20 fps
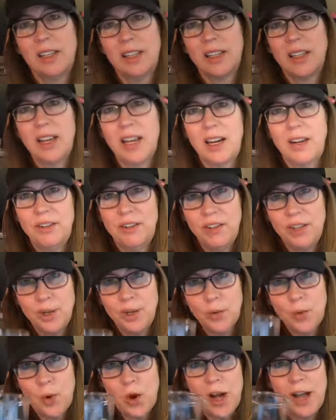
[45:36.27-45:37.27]
Gotta drink
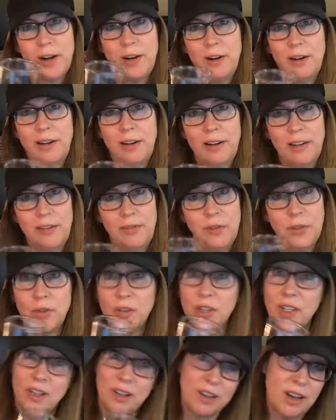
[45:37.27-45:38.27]
your water if you
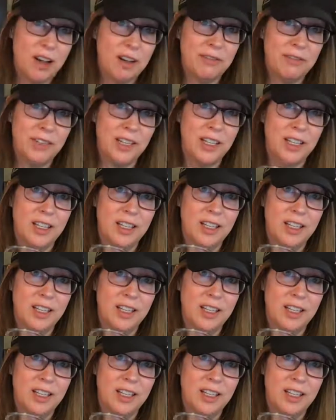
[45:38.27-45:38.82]
drink your coffee.